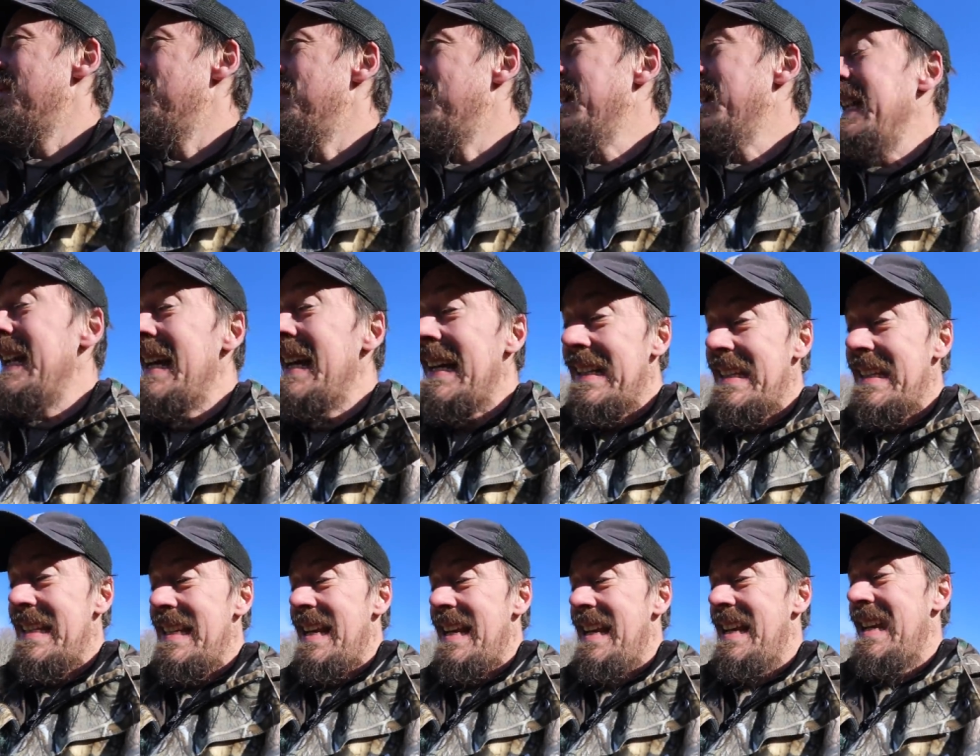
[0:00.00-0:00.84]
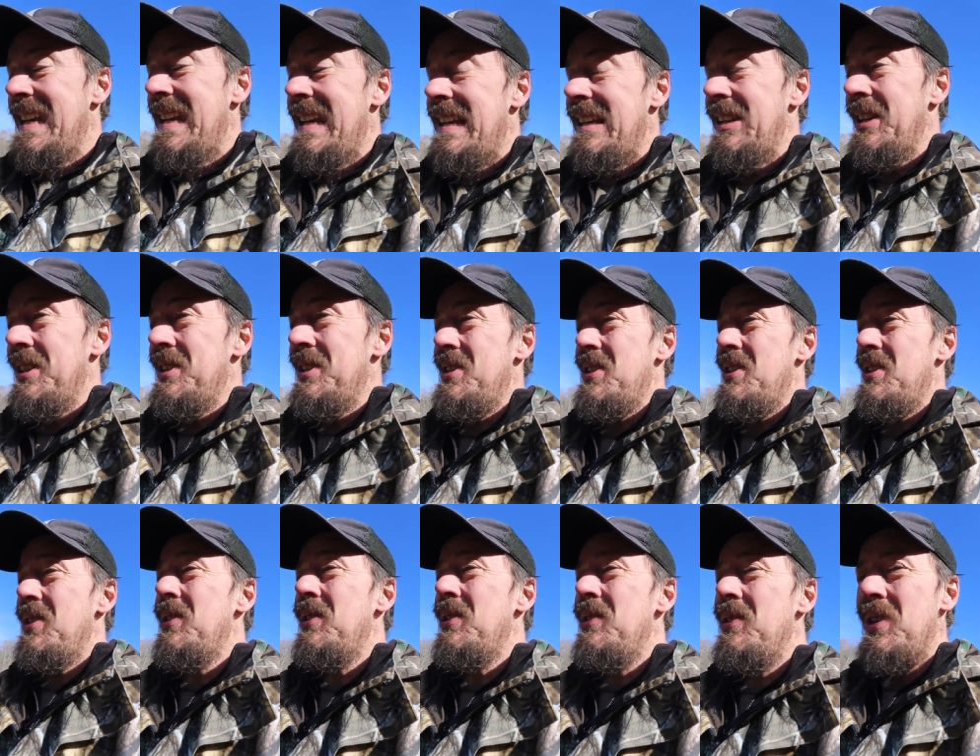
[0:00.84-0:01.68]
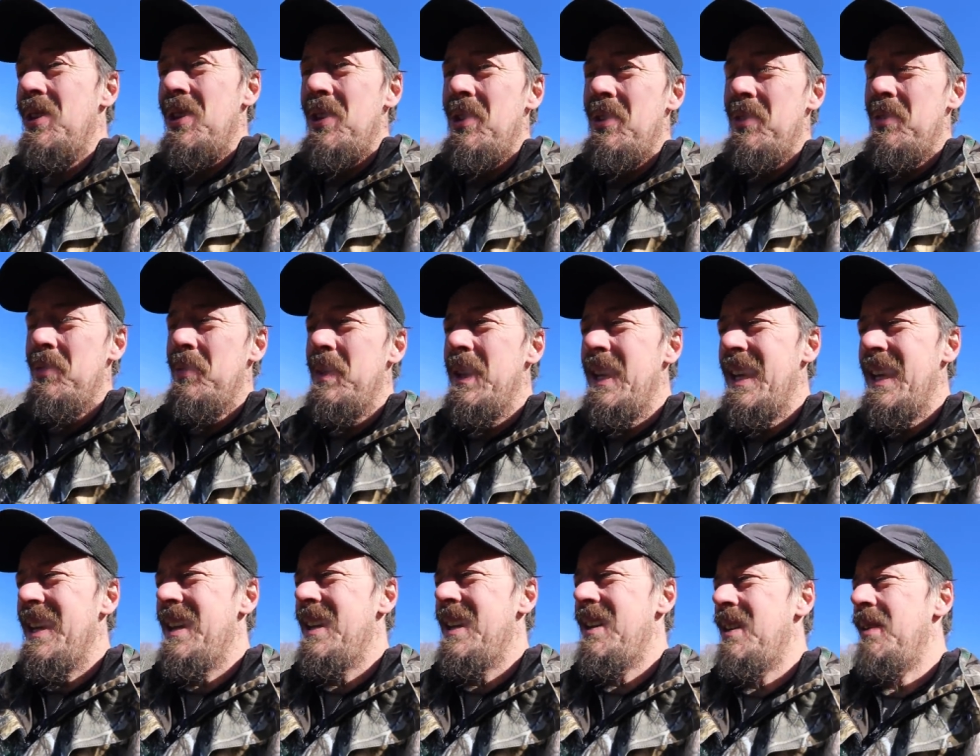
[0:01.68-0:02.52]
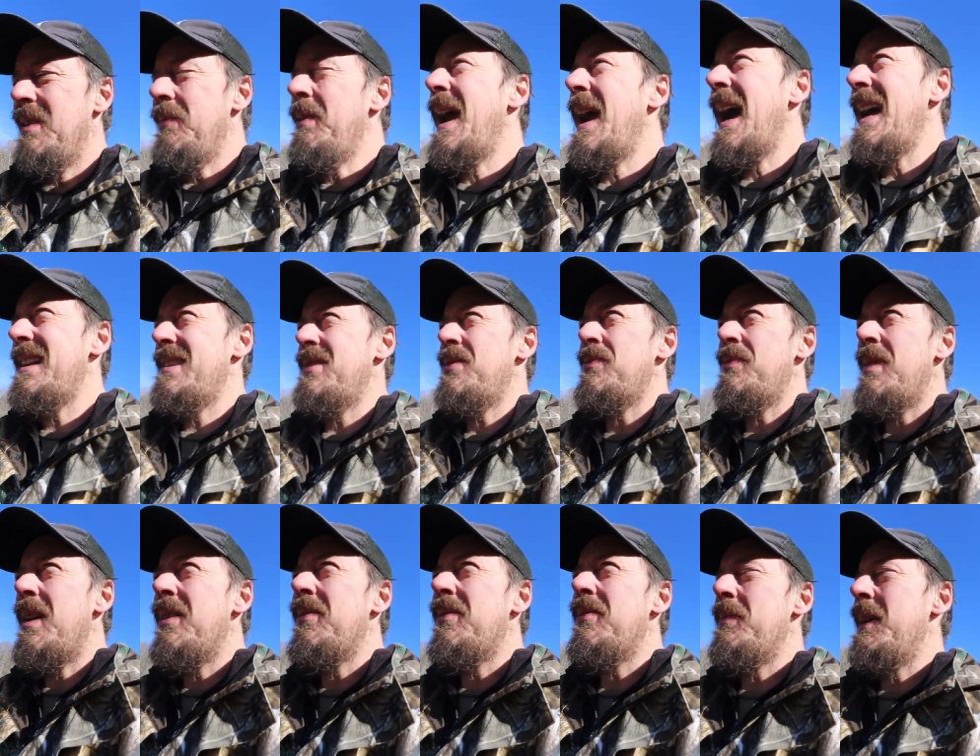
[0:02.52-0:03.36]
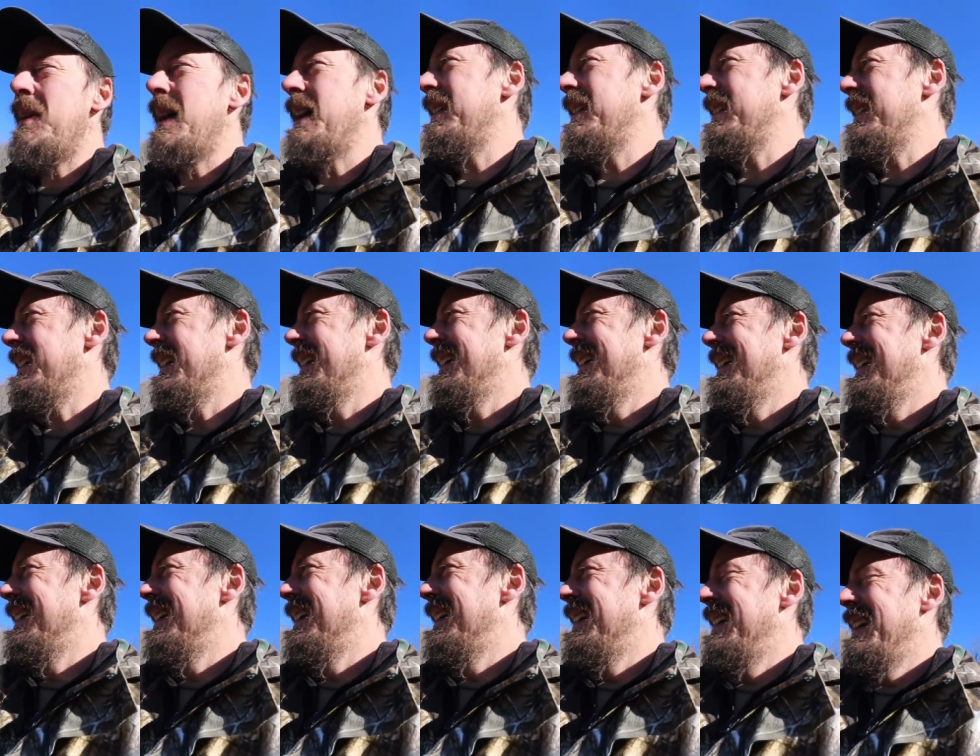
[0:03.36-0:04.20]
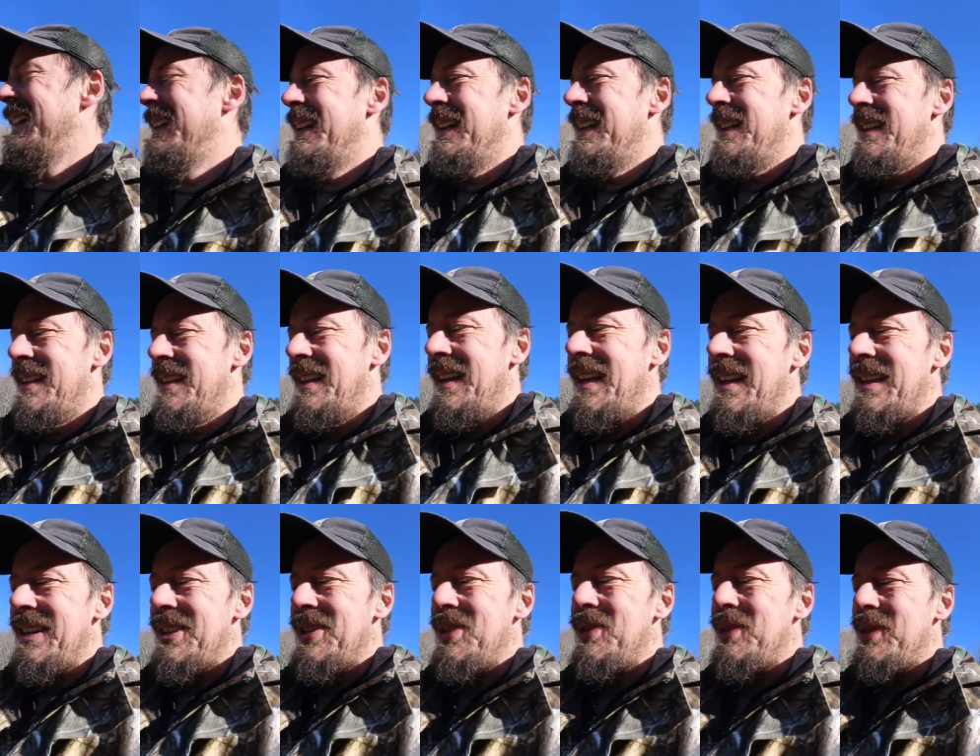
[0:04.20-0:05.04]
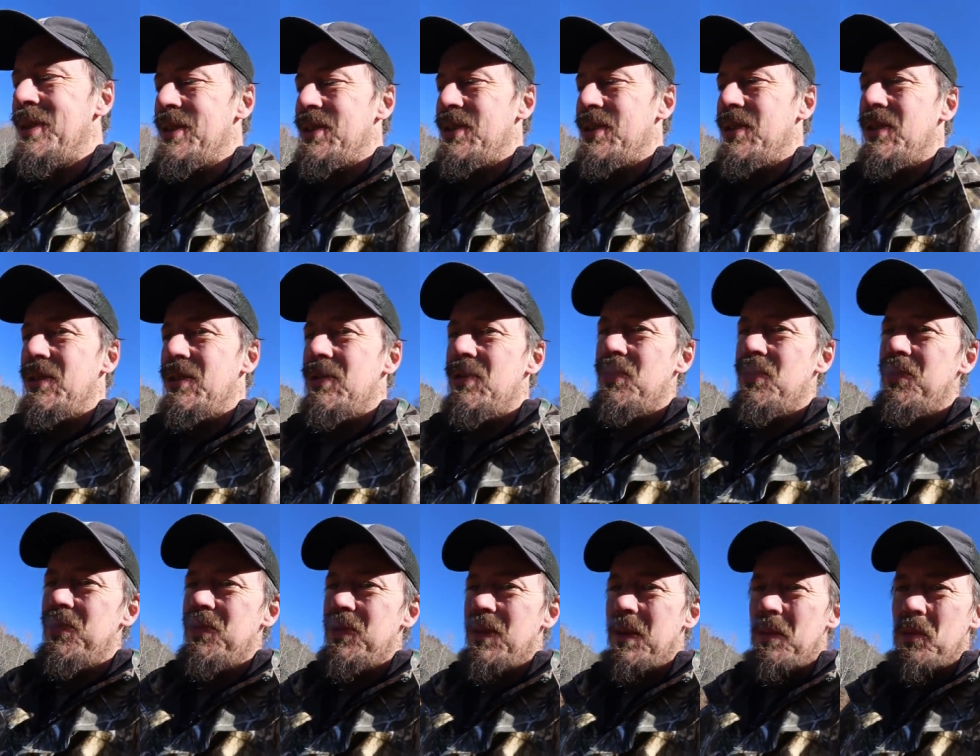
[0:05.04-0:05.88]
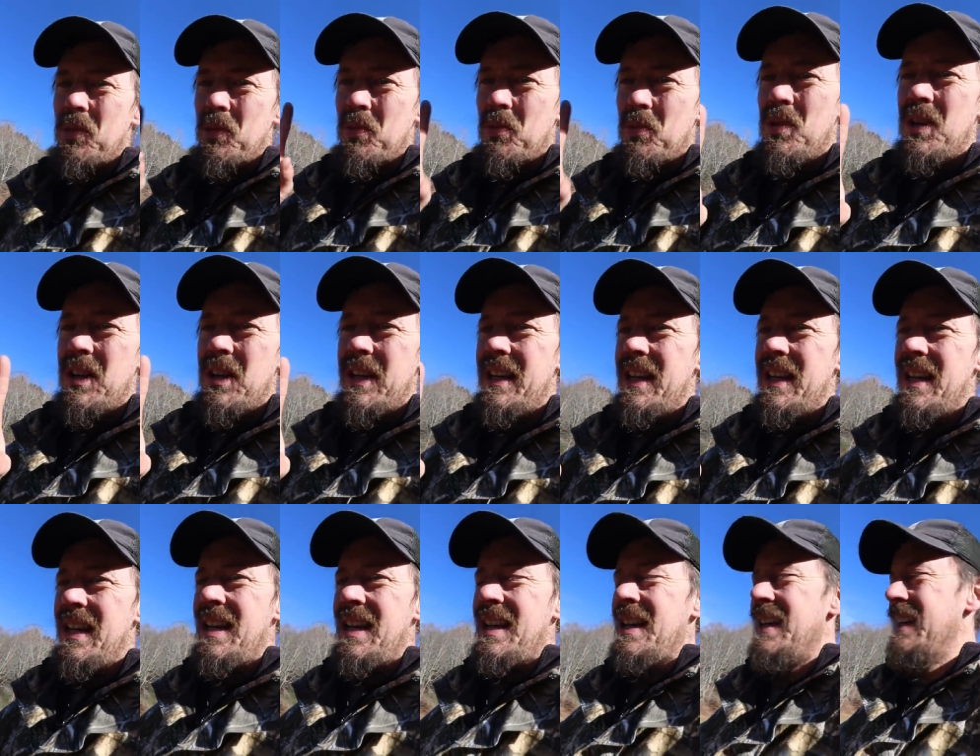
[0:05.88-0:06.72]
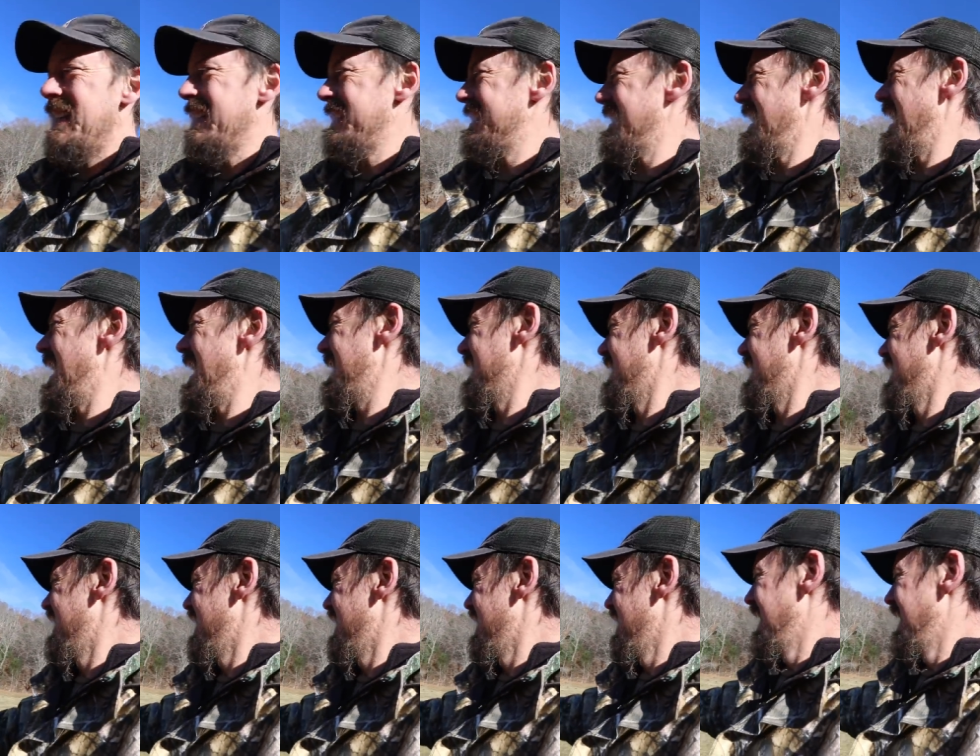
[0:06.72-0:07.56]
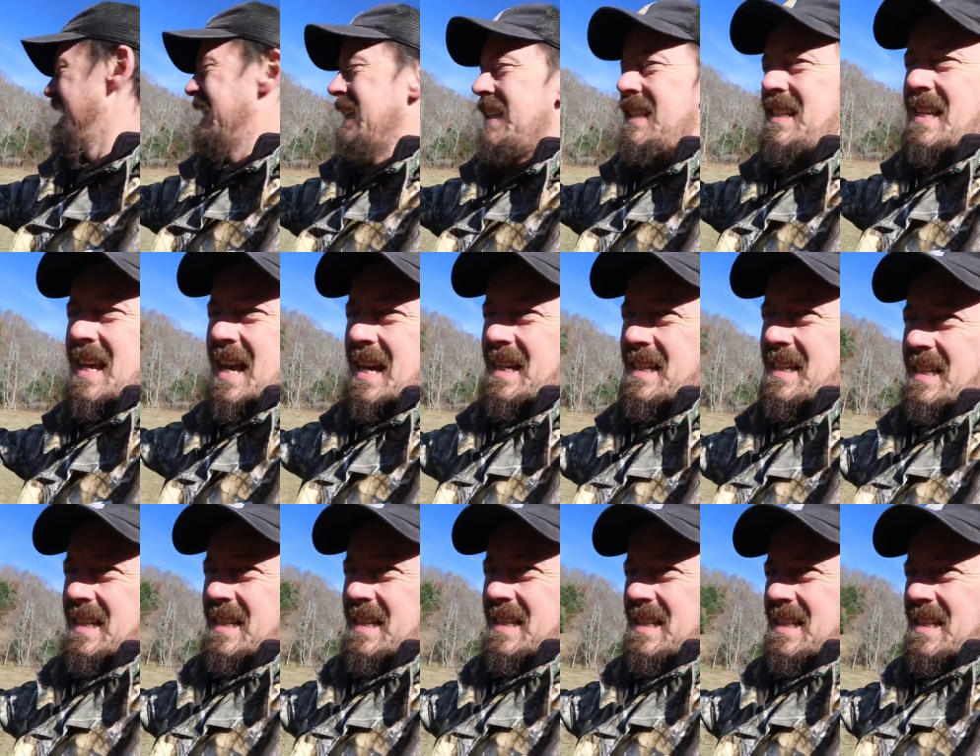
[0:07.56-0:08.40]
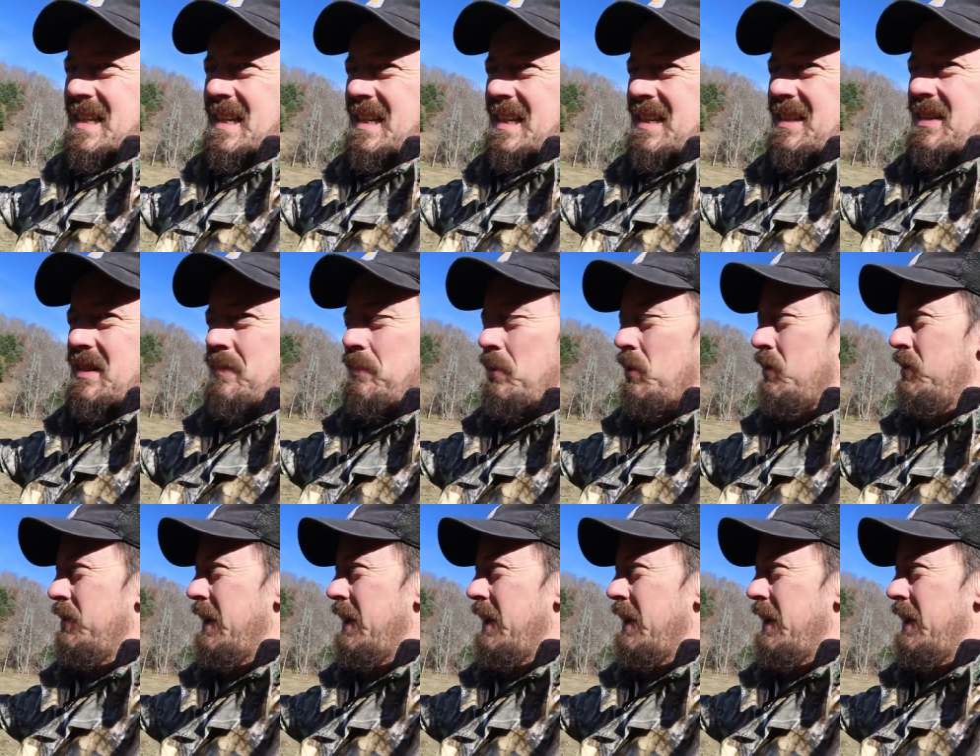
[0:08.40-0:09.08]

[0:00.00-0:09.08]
My next concern though, and we, we asked around about it, kind of two concerns. Number one is that Texas, the bull